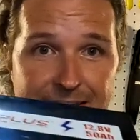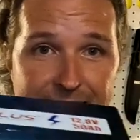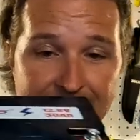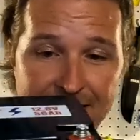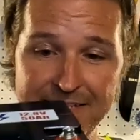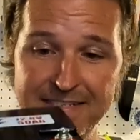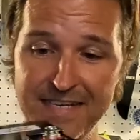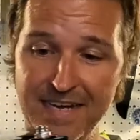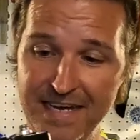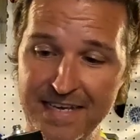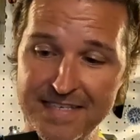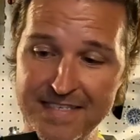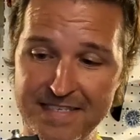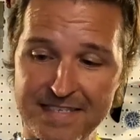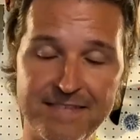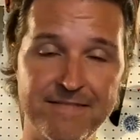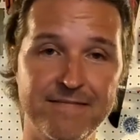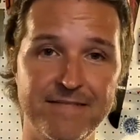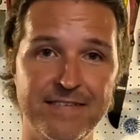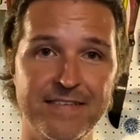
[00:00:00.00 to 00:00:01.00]
it
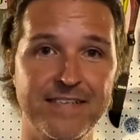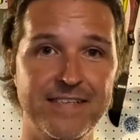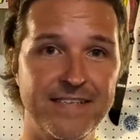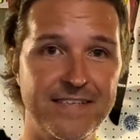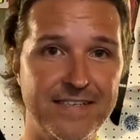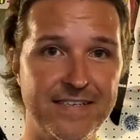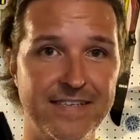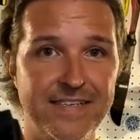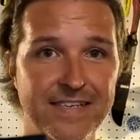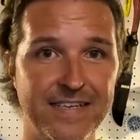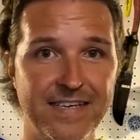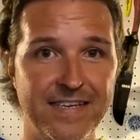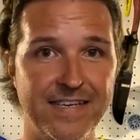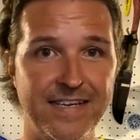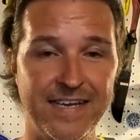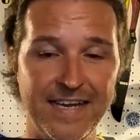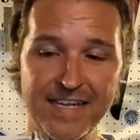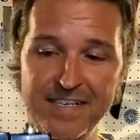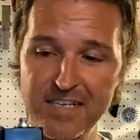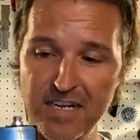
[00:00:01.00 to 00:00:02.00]
does
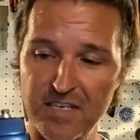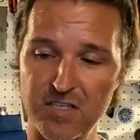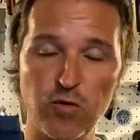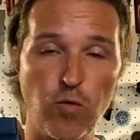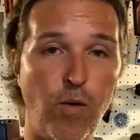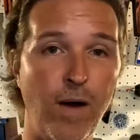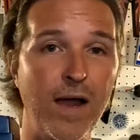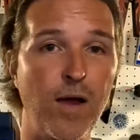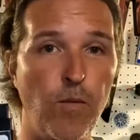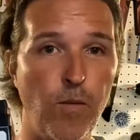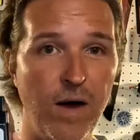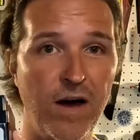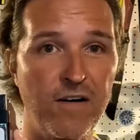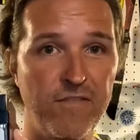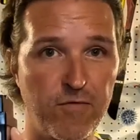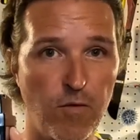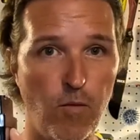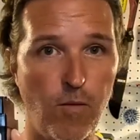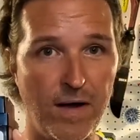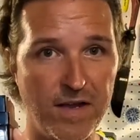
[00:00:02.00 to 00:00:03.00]
quite
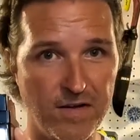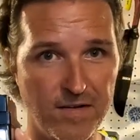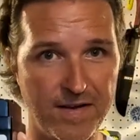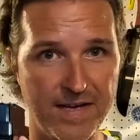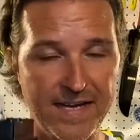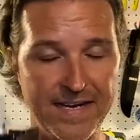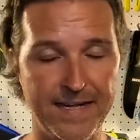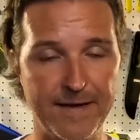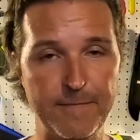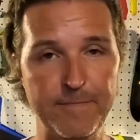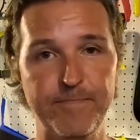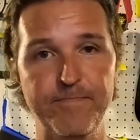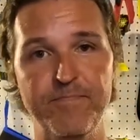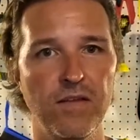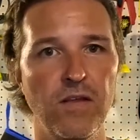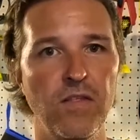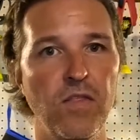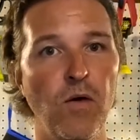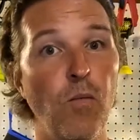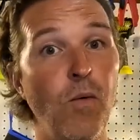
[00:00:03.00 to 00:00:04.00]
well for what you're getting.
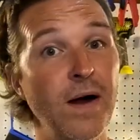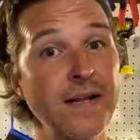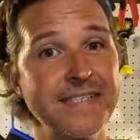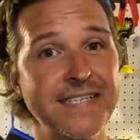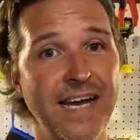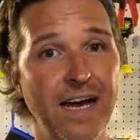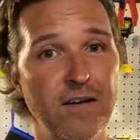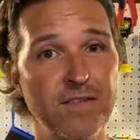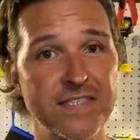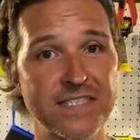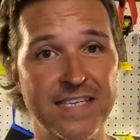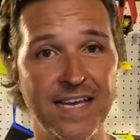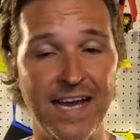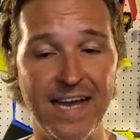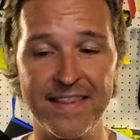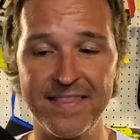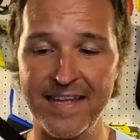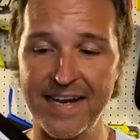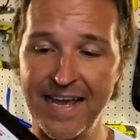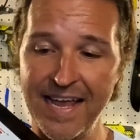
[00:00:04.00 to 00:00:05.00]
The one
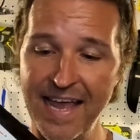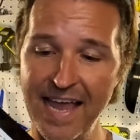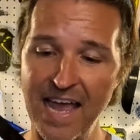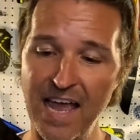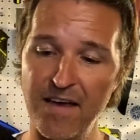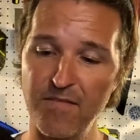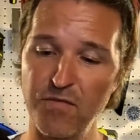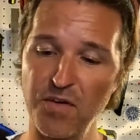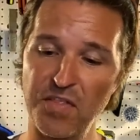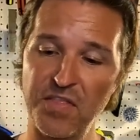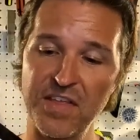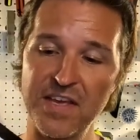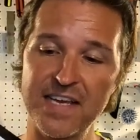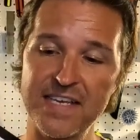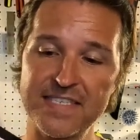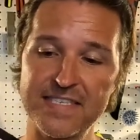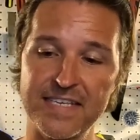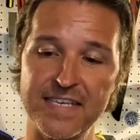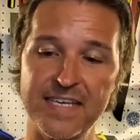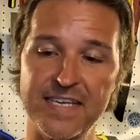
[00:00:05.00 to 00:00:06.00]
downside that I have with
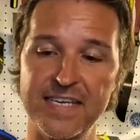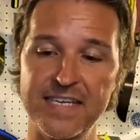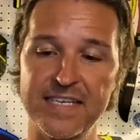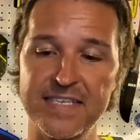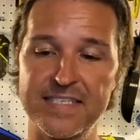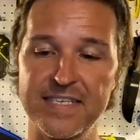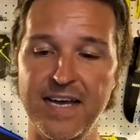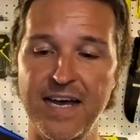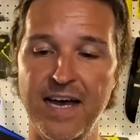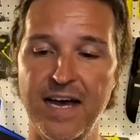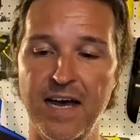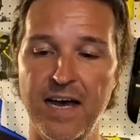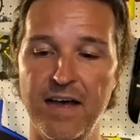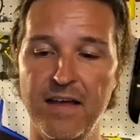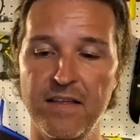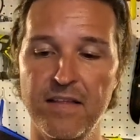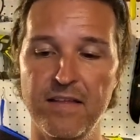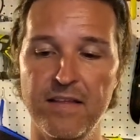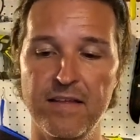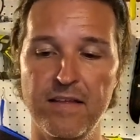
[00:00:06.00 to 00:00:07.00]
this is
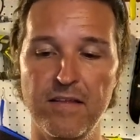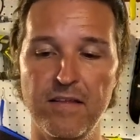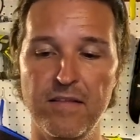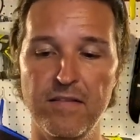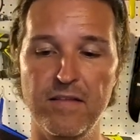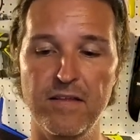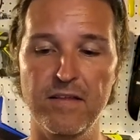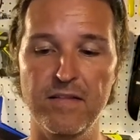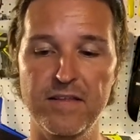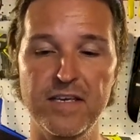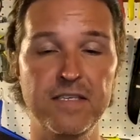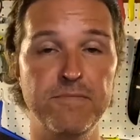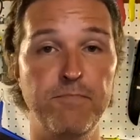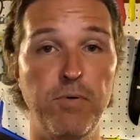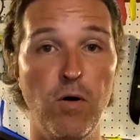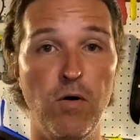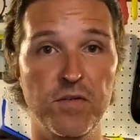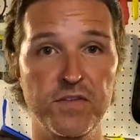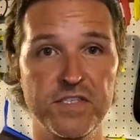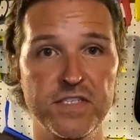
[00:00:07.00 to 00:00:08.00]
these
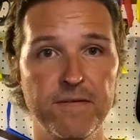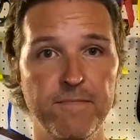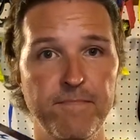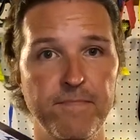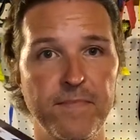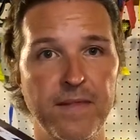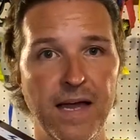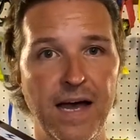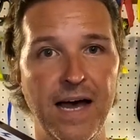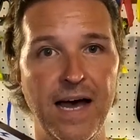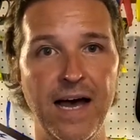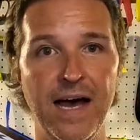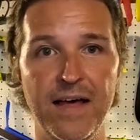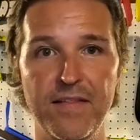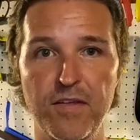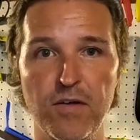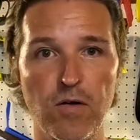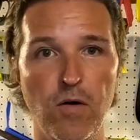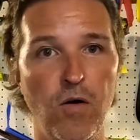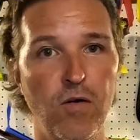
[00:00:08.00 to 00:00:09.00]
bolts.
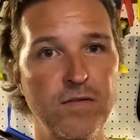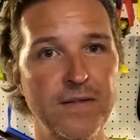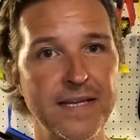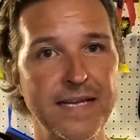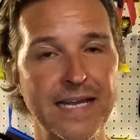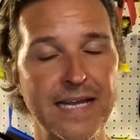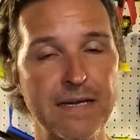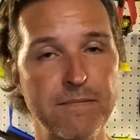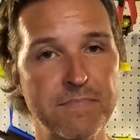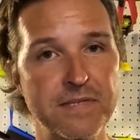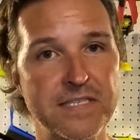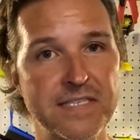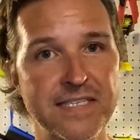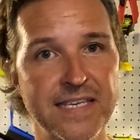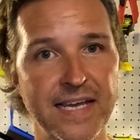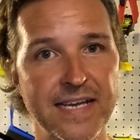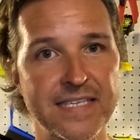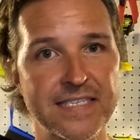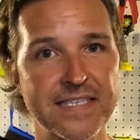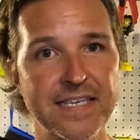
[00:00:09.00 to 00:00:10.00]
They're only
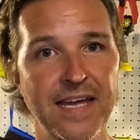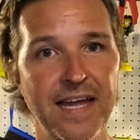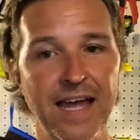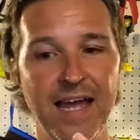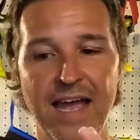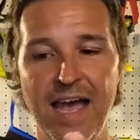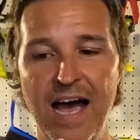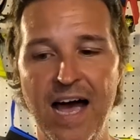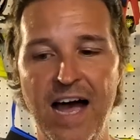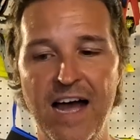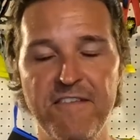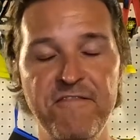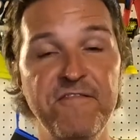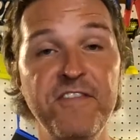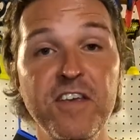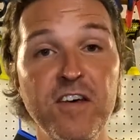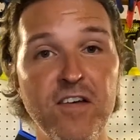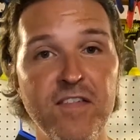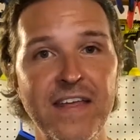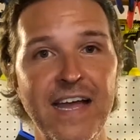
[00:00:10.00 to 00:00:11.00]
M6. I
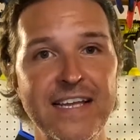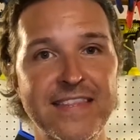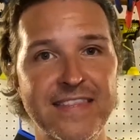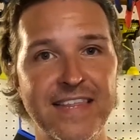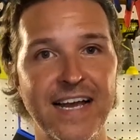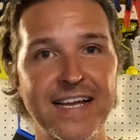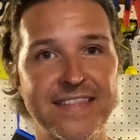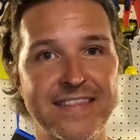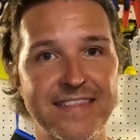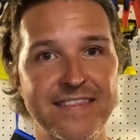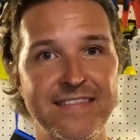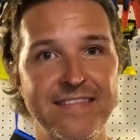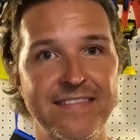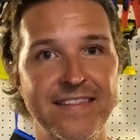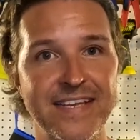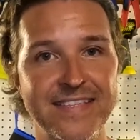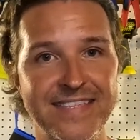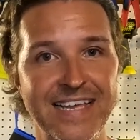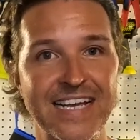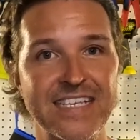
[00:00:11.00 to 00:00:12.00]
feel like
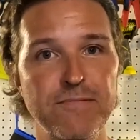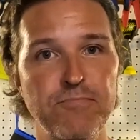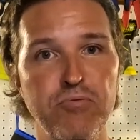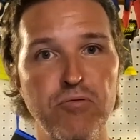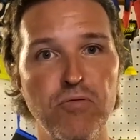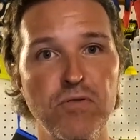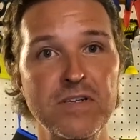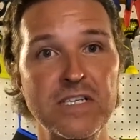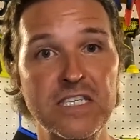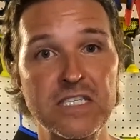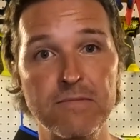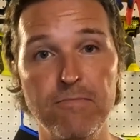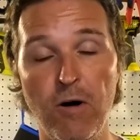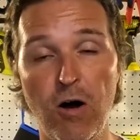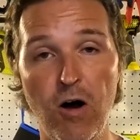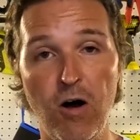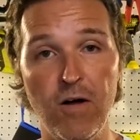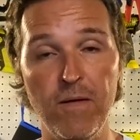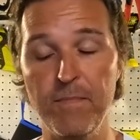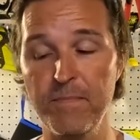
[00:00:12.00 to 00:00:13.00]
that's pretty
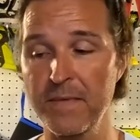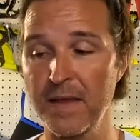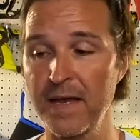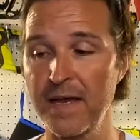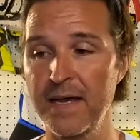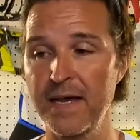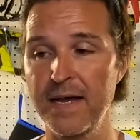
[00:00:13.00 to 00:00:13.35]
small.